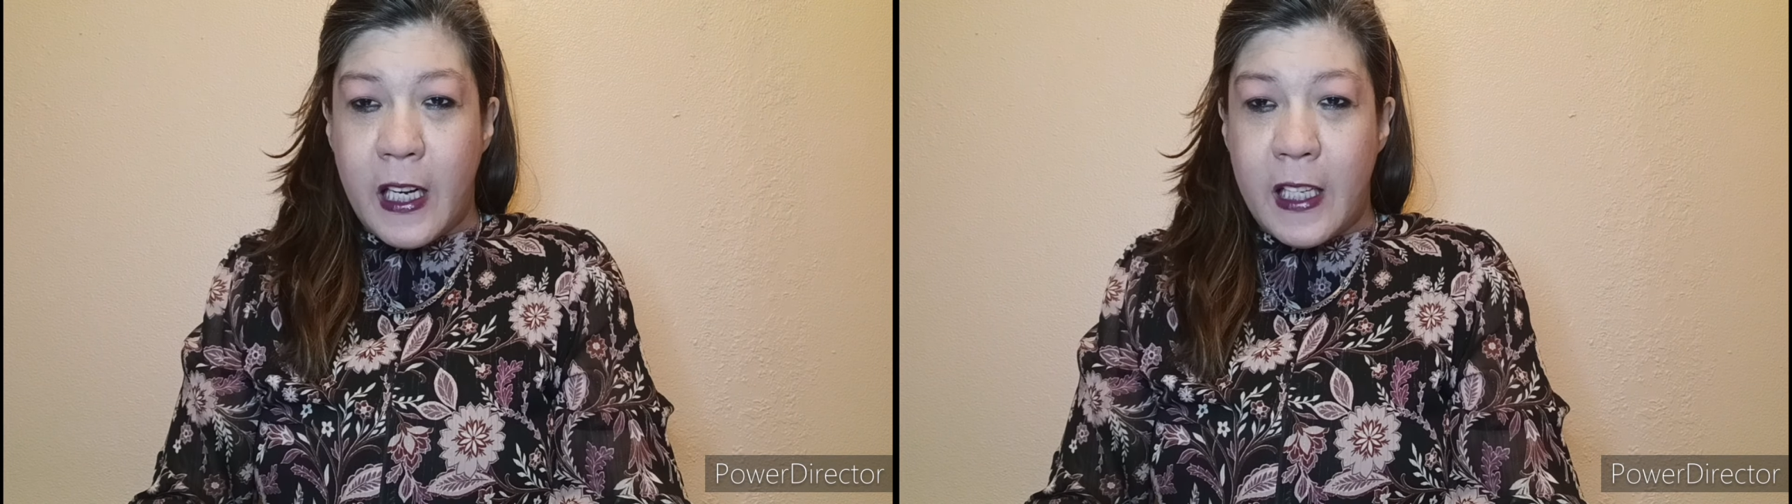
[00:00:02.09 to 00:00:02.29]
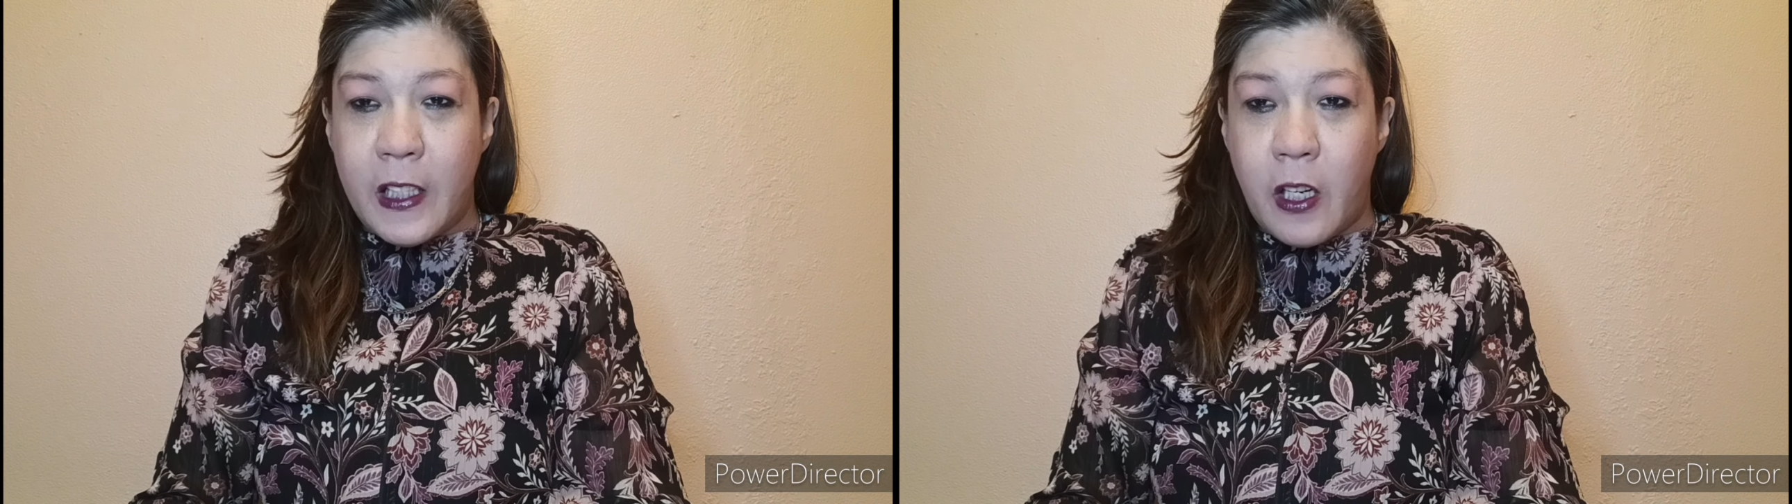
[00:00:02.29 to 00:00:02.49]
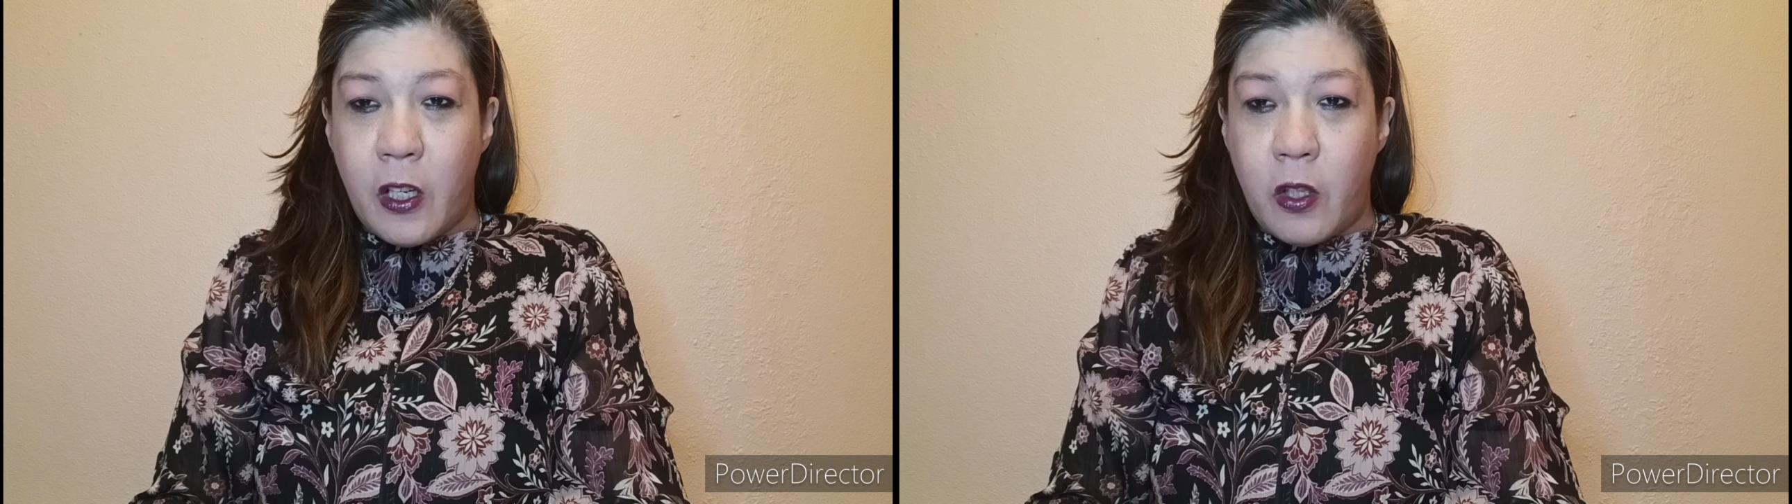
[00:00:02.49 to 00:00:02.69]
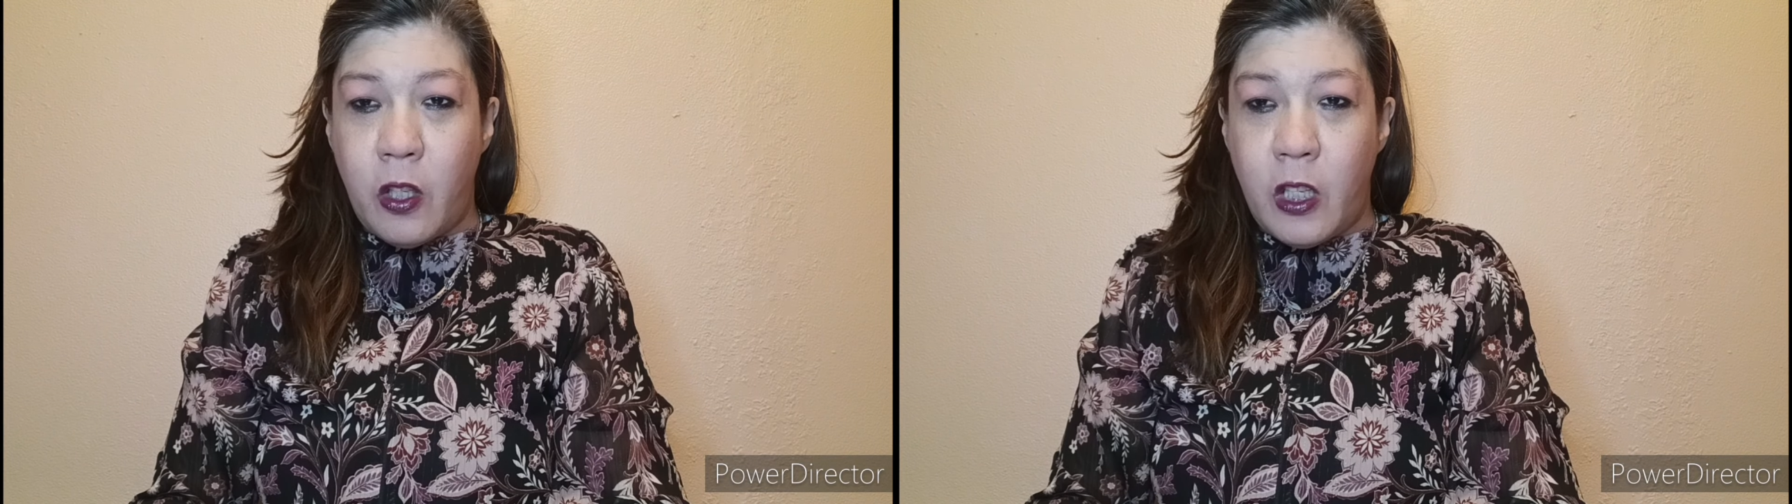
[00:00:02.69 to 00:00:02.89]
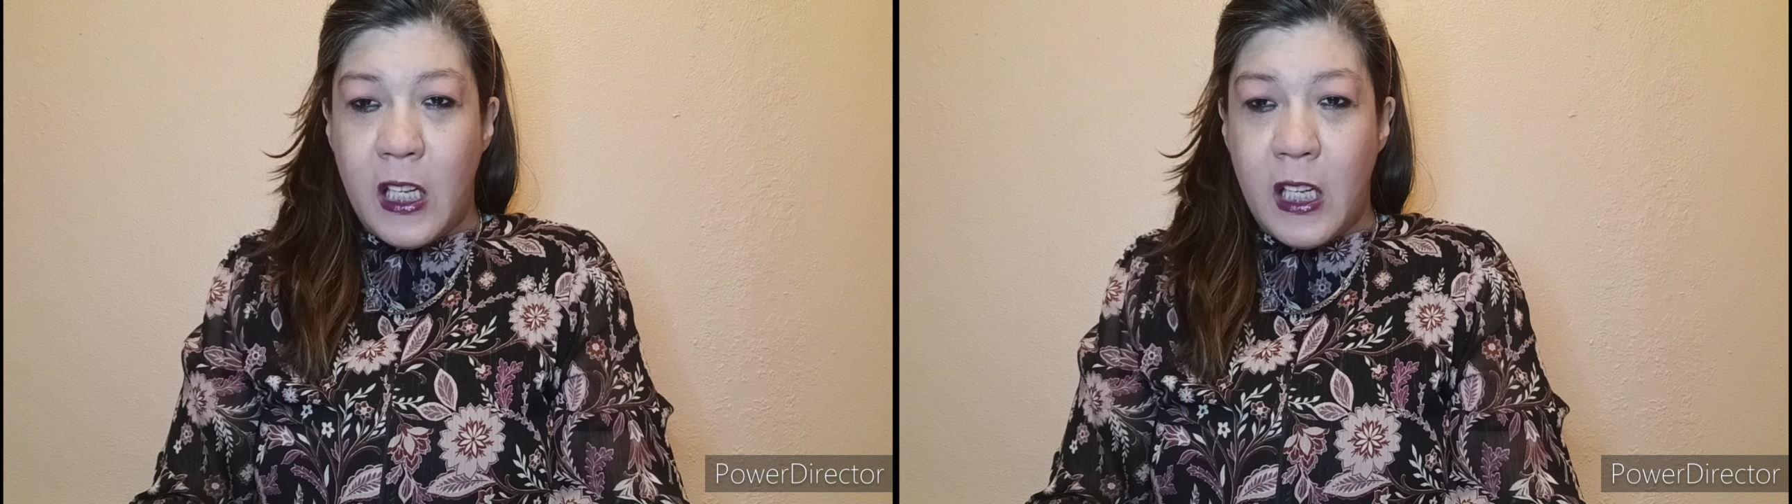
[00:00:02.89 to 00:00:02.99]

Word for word: Today's article